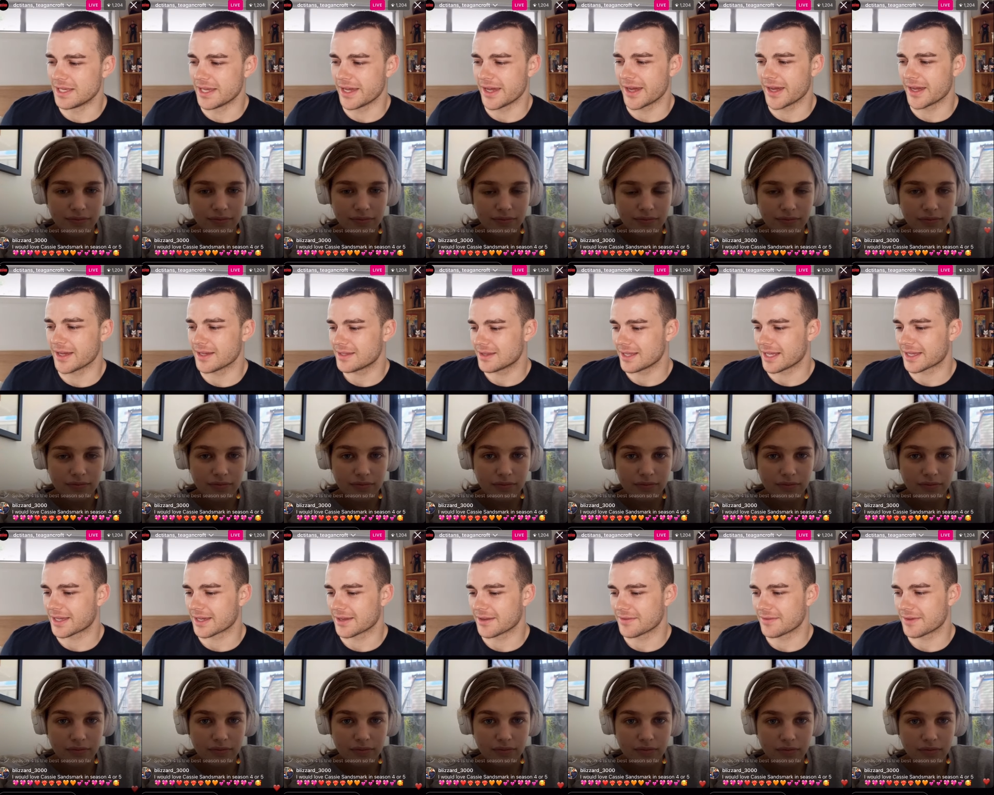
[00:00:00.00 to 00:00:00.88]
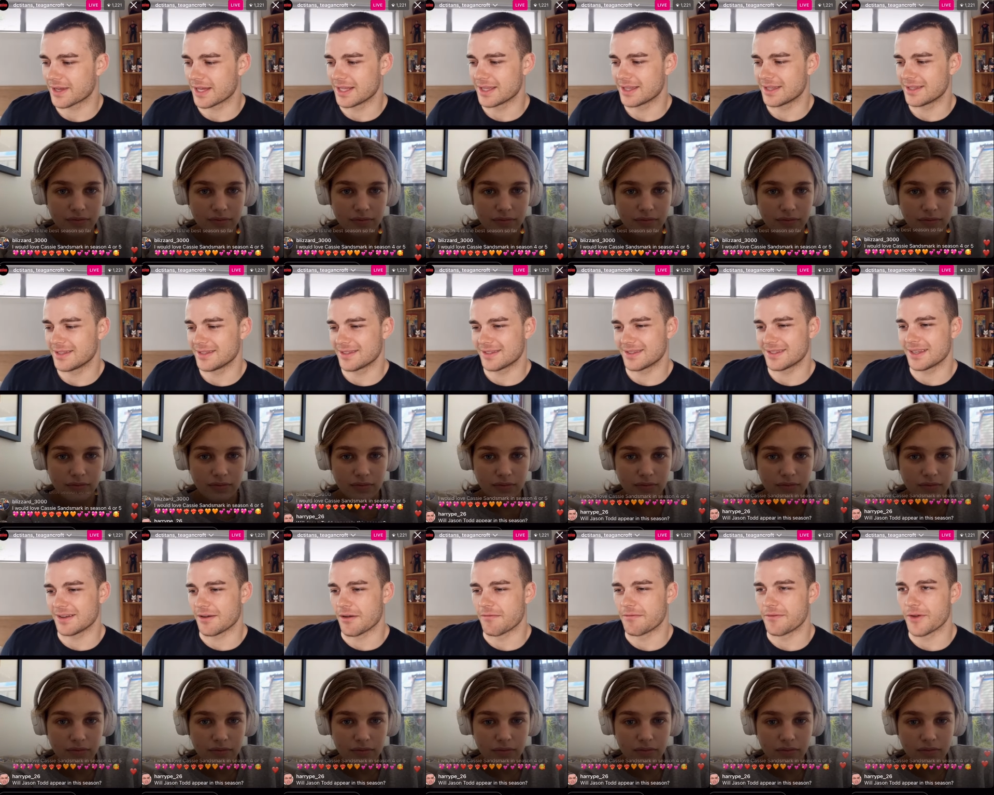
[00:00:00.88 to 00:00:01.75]
Speaker 1: yeah, like a
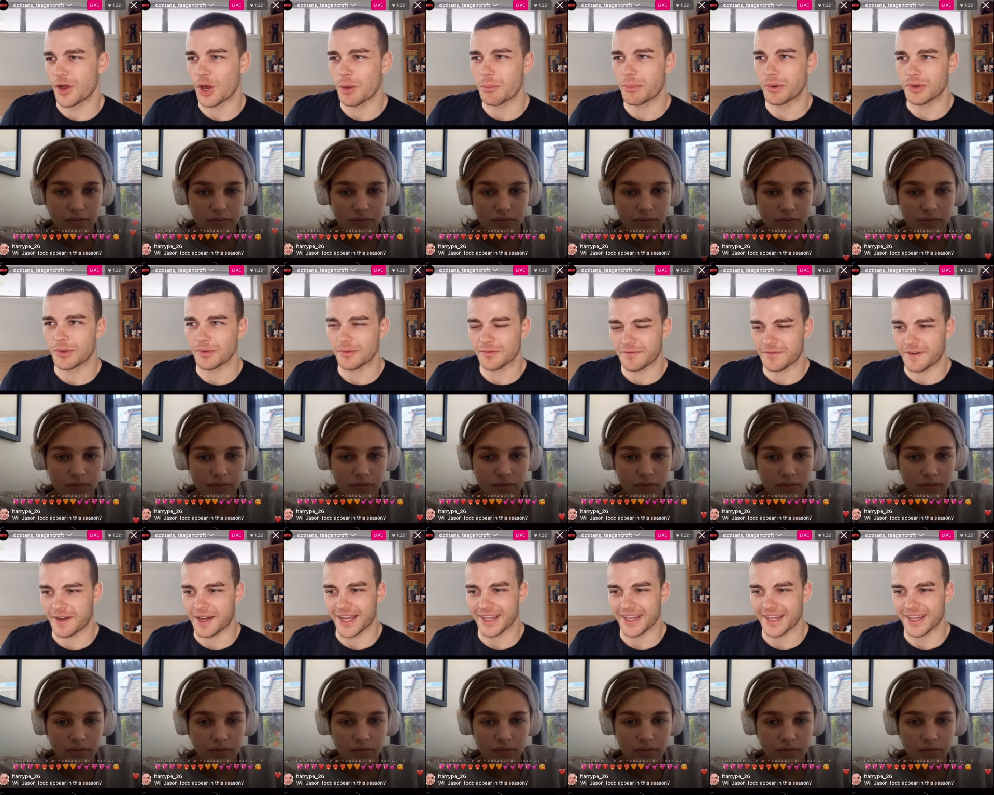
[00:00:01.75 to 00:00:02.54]
a verbal